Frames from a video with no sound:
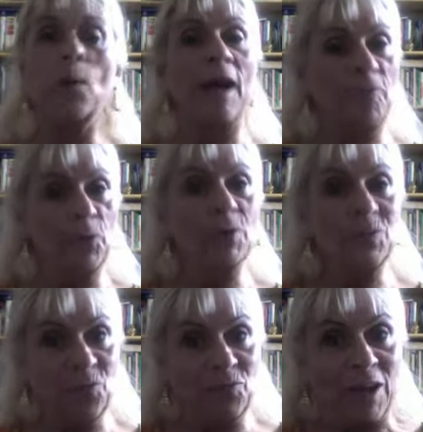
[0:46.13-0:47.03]
first
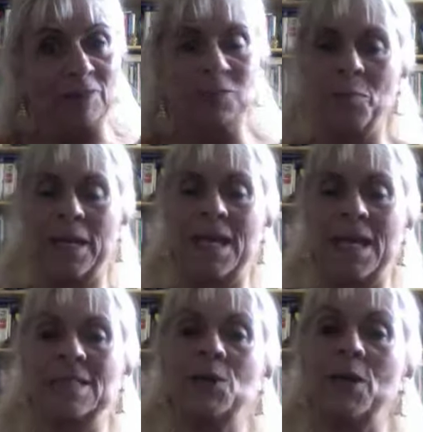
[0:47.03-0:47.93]
felt my
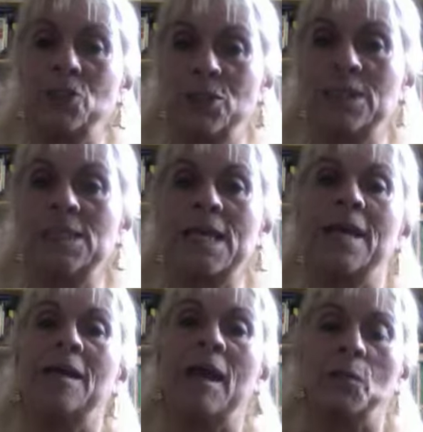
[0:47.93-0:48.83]
cancer, I should say,
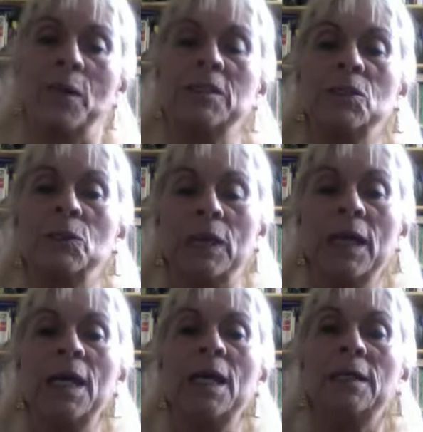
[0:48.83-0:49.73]
and I went to a
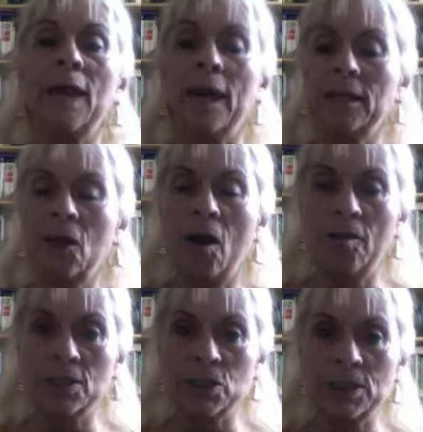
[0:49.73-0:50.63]

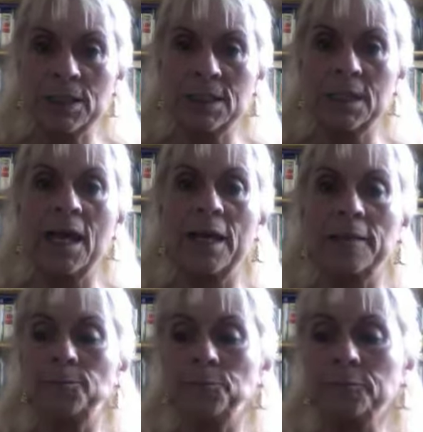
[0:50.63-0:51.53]
gynecologist,
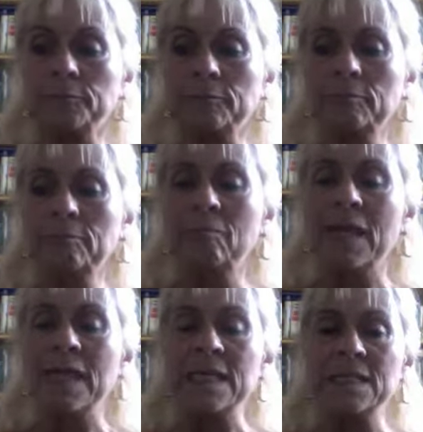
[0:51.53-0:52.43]
and
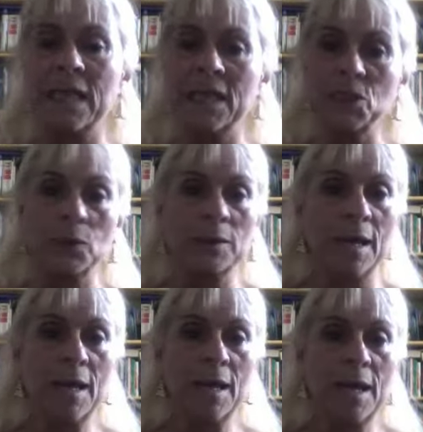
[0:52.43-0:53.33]
he scheduled
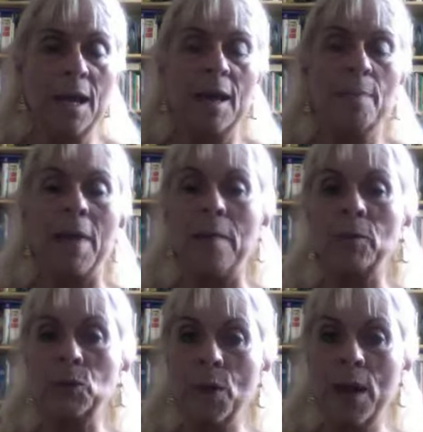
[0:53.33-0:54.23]
a
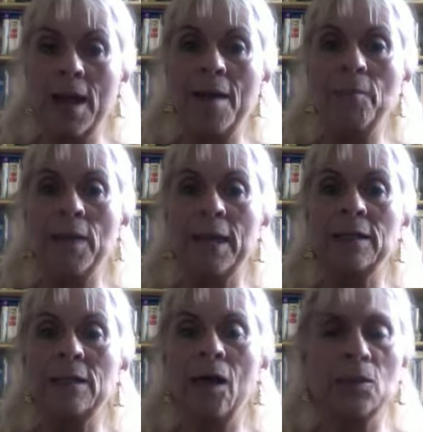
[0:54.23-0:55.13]
mammogram
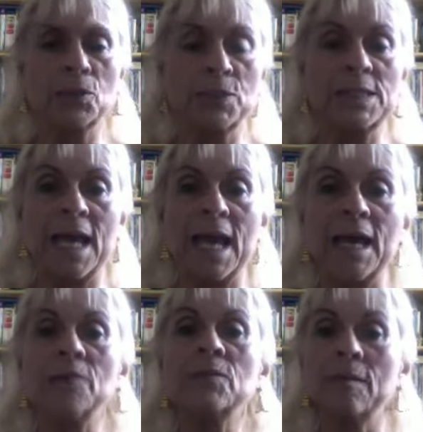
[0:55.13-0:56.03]
and
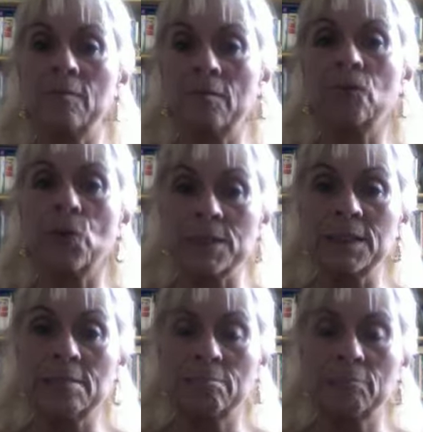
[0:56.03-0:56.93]
ultrasound, and of course,
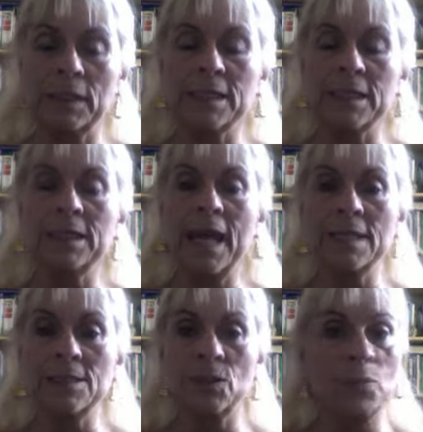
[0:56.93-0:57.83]
malignant
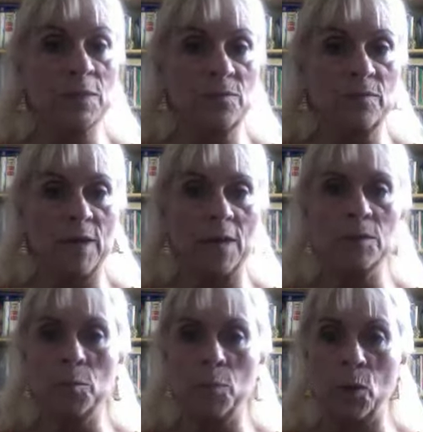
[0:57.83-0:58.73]
cancer was found
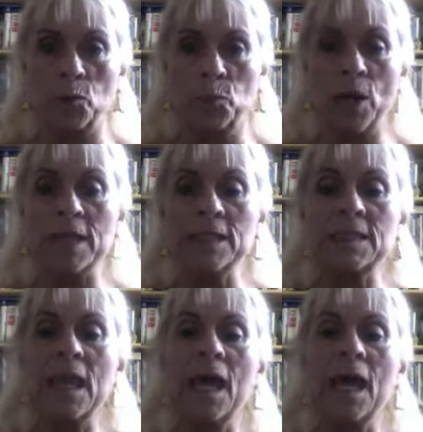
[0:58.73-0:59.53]
in both breasts.